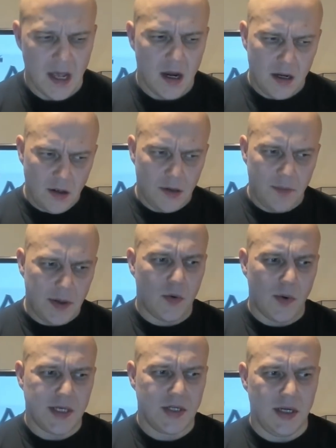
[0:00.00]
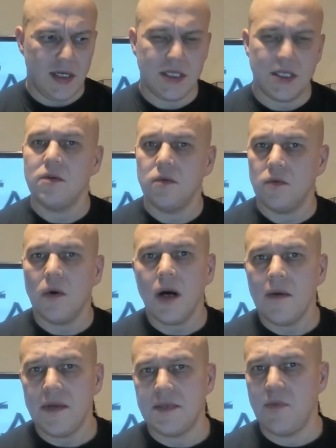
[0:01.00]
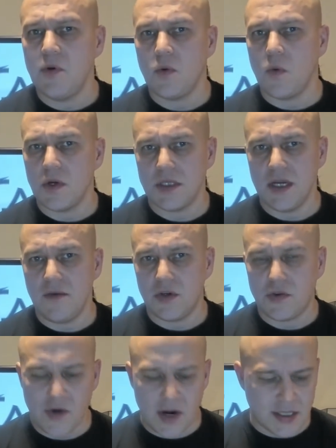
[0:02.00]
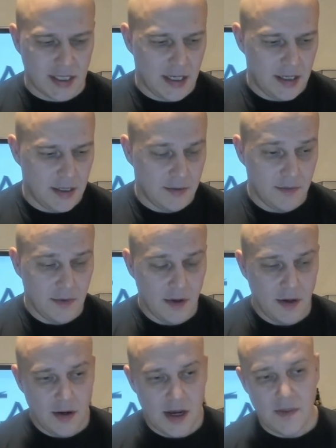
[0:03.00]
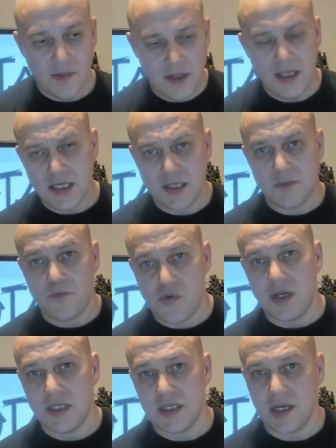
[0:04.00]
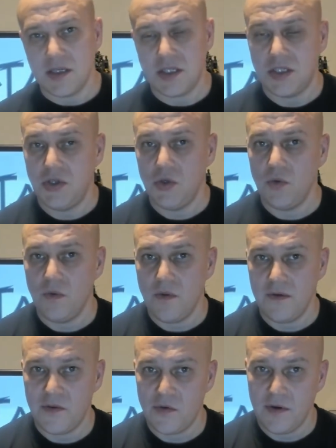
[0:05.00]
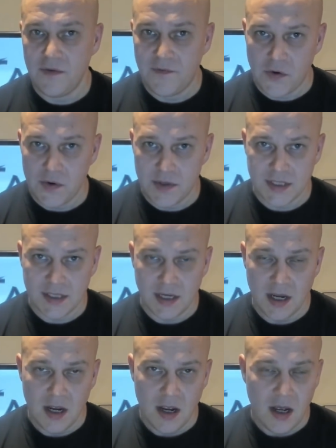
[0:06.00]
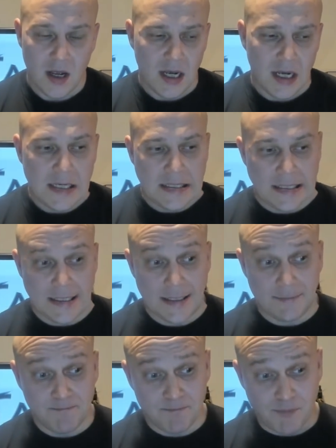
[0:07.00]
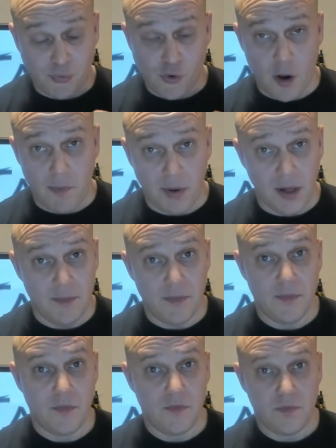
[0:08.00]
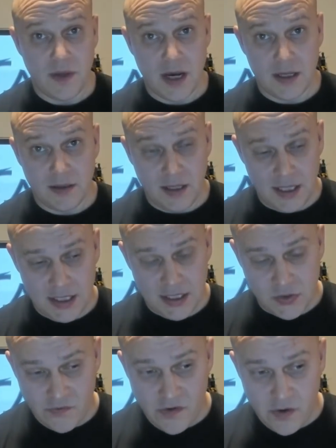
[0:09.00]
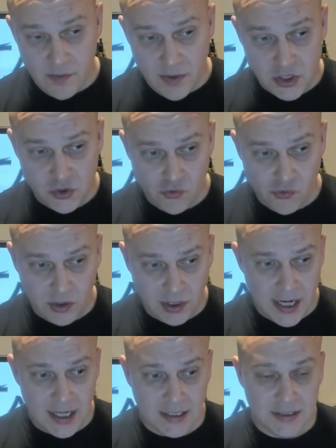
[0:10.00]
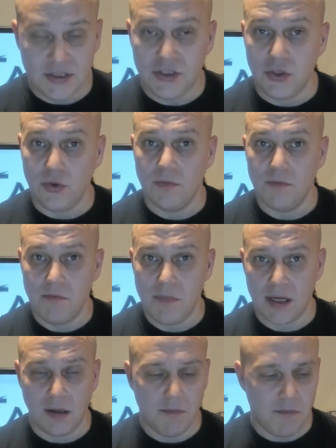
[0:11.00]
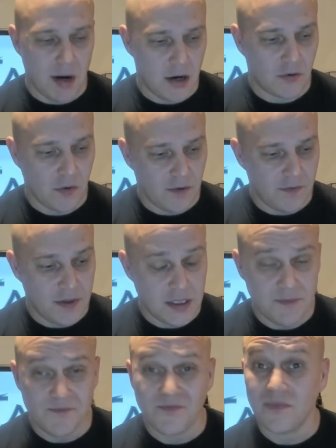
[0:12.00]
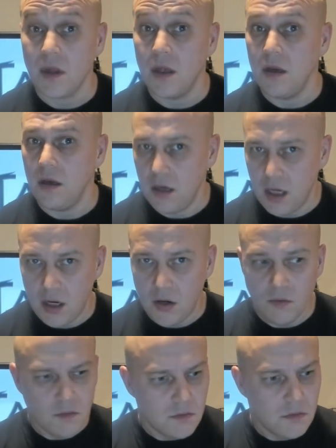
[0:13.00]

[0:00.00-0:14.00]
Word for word: now the big question is why this book was never translated. And this brings us to the very first uh, problem that is very much related to metal biographies. Now,